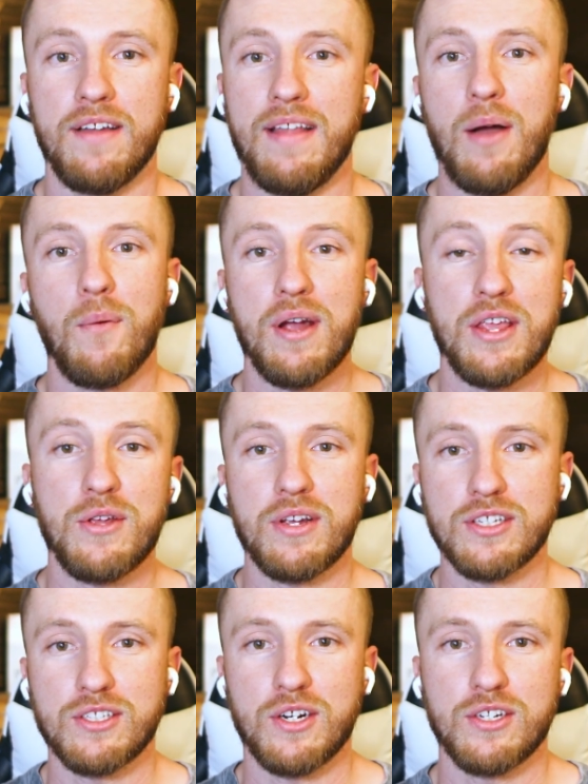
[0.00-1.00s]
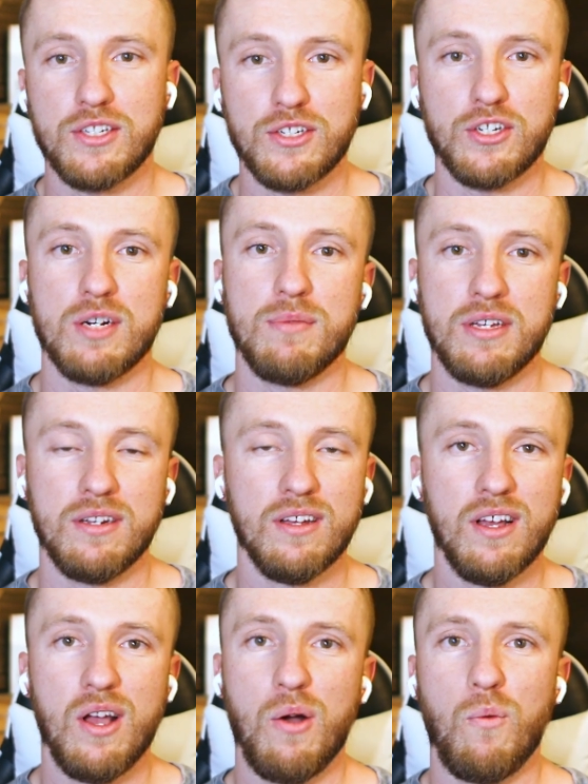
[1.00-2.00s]
And that way you can start to
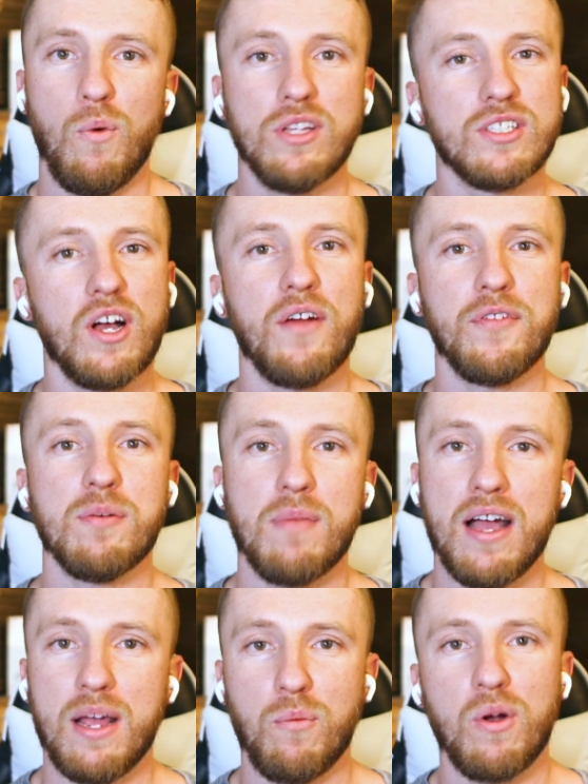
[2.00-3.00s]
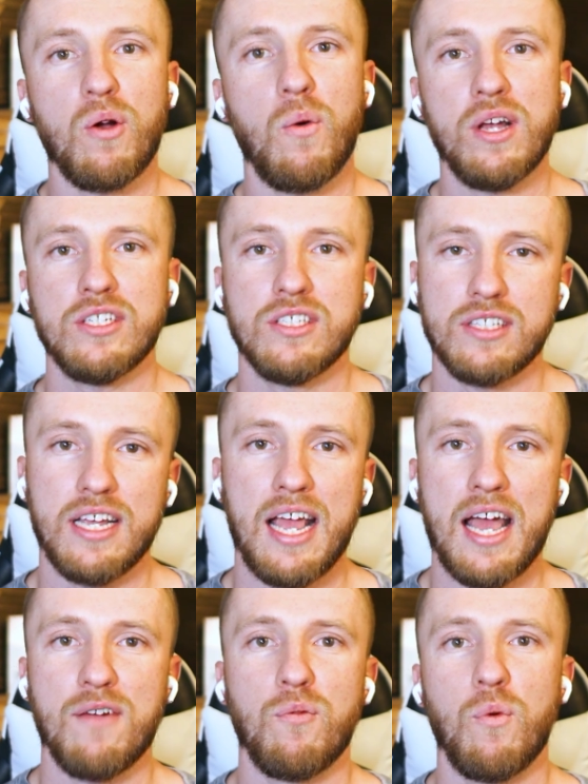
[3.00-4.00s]
determine what's on their mind, what questions they
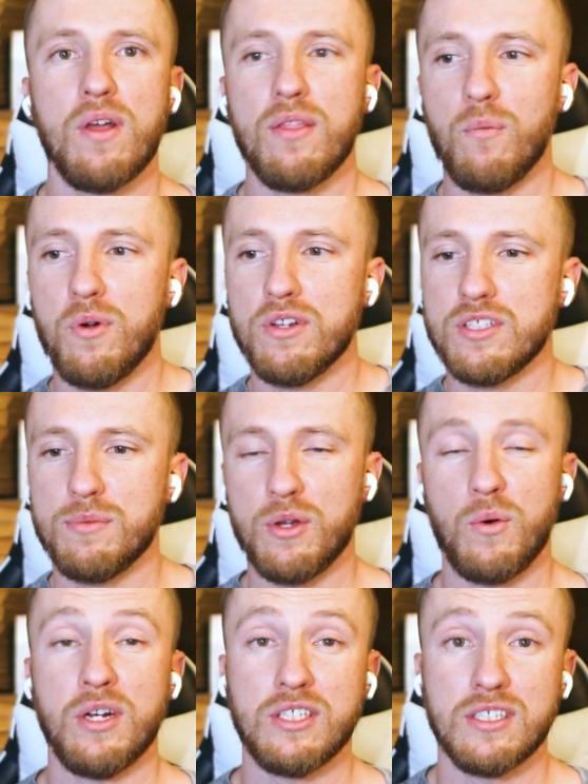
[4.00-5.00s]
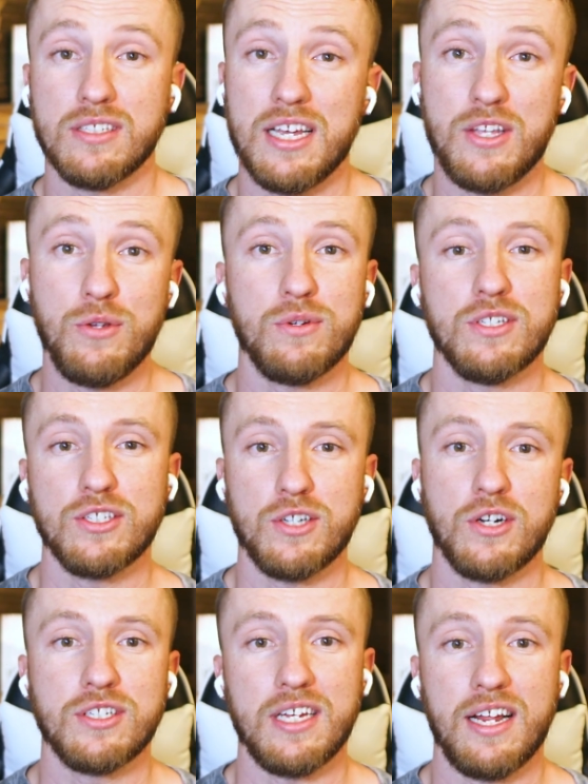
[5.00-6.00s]
have, what, what are some of the questions that you can
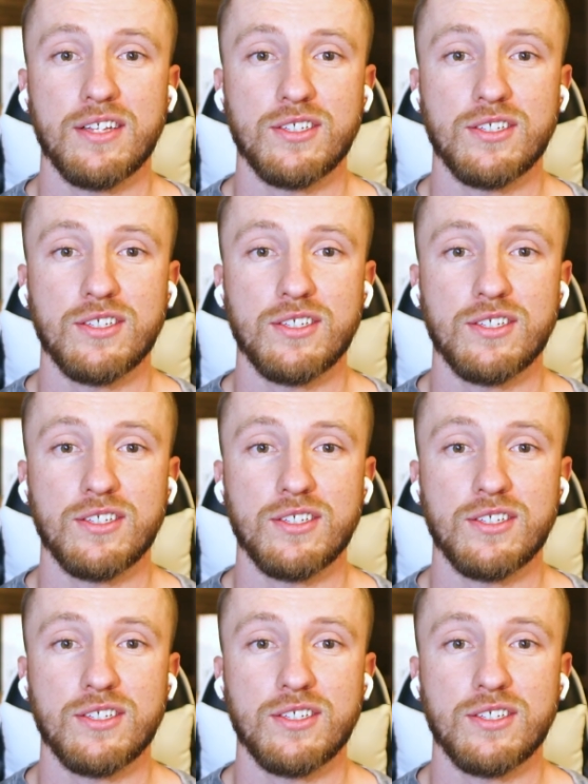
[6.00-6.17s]
start to